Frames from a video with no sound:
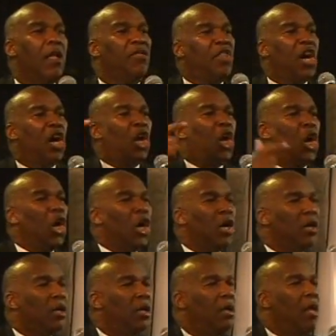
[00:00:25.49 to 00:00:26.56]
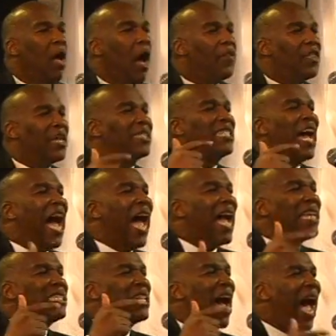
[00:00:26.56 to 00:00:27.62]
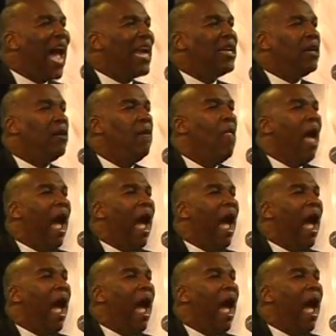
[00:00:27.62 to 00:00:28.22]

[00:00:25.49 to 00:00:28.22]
the cook, the tie-tyer.